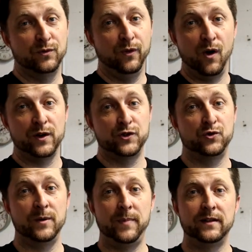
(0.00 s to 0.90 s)
Longest
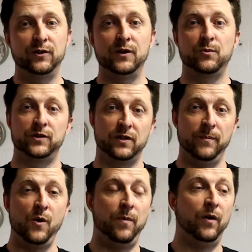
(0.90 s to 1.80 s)
trip I took was to
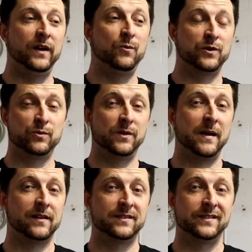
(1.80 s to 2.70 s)
Moparty, which was about a